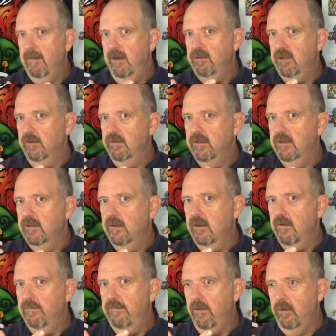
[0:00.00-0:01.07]
children's
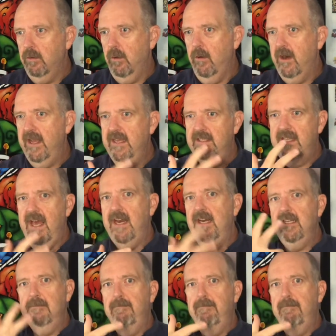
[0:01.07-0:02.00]
folklore is that it is